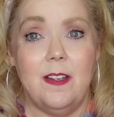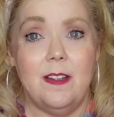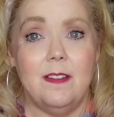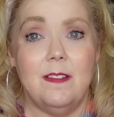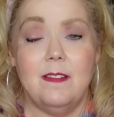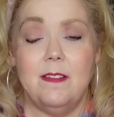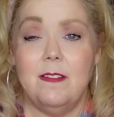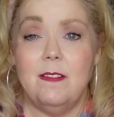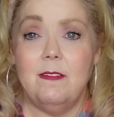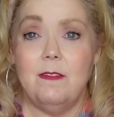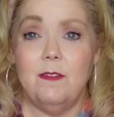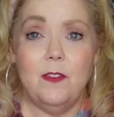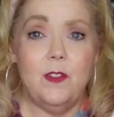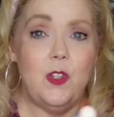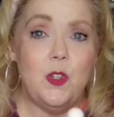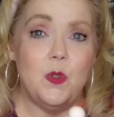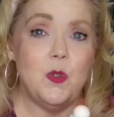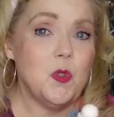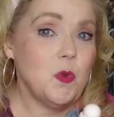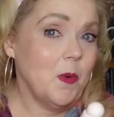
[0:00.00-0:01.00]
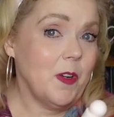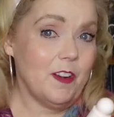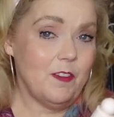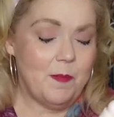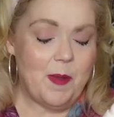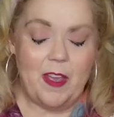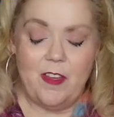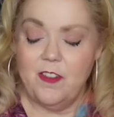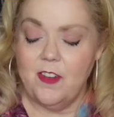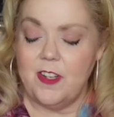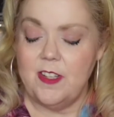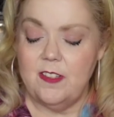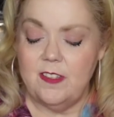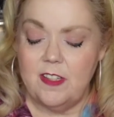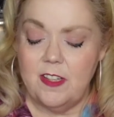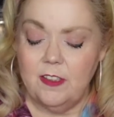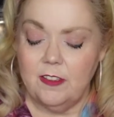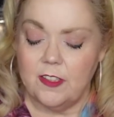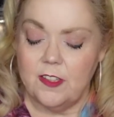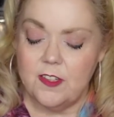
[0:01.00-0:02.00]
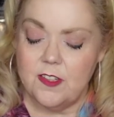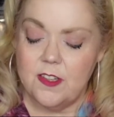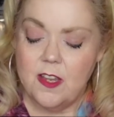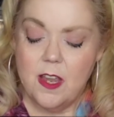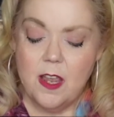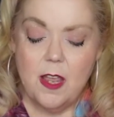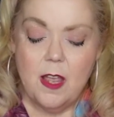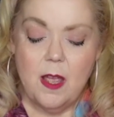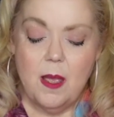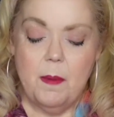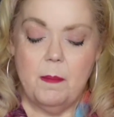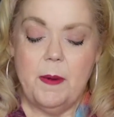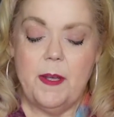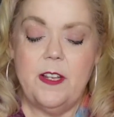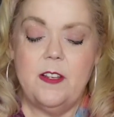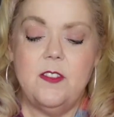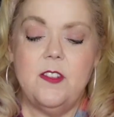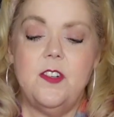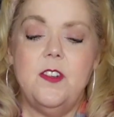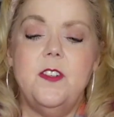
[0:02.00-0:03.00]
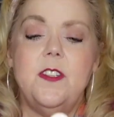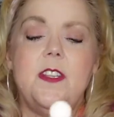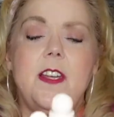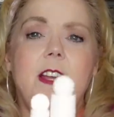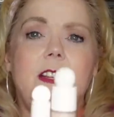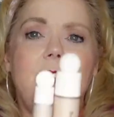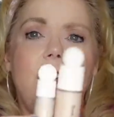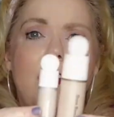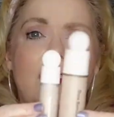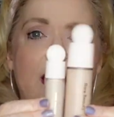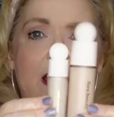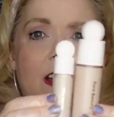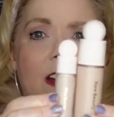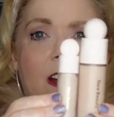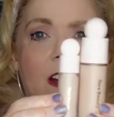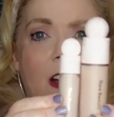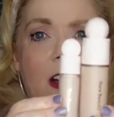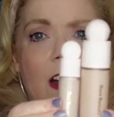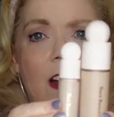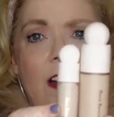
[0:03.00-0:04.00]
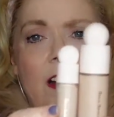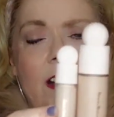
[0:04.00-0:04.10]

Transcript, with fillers: and use one of my other concealers. But it turns out that they are,